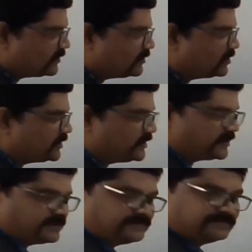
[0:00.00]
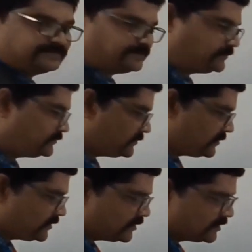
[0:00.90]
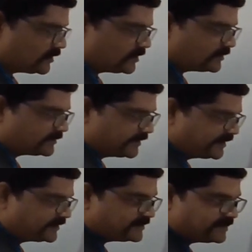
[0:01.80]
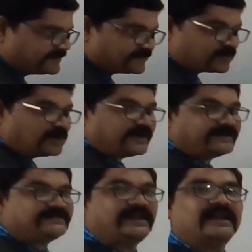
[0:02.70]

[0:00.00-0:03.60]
or here, then this is called as